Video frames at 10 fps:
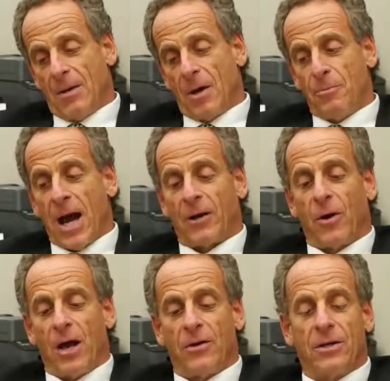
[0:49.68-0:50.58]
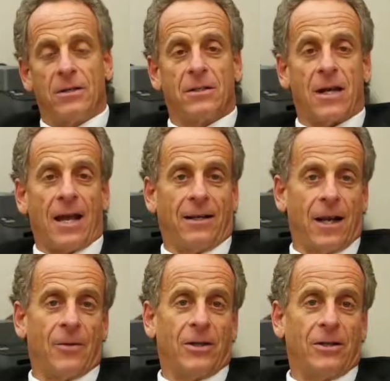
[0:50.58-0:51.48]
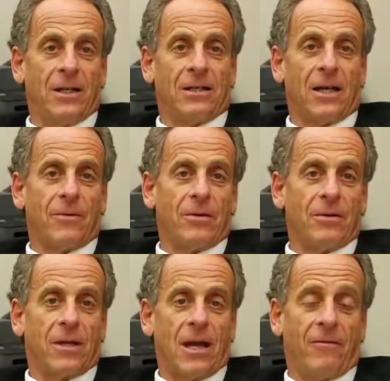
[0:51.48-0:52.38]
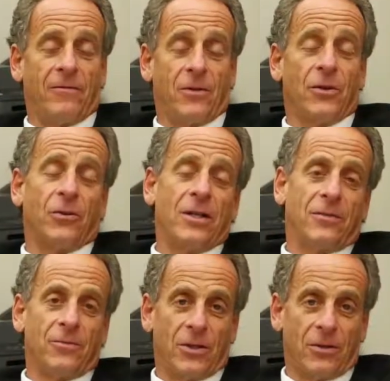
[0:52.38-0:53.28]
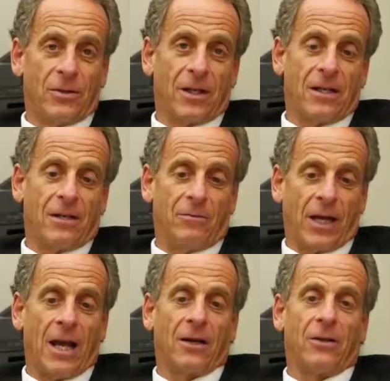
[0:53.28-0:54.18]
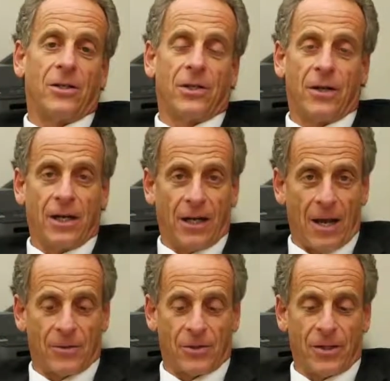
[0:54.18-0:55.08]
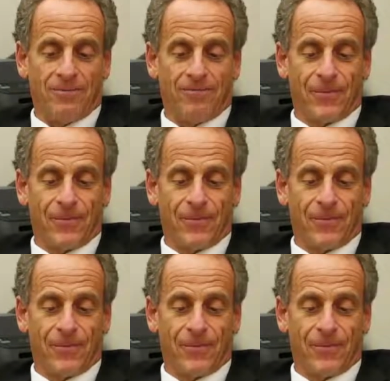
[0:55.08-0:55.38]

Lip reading: My background is academically, I have 2 degrees from Duke in mechanical engineering and chemistry,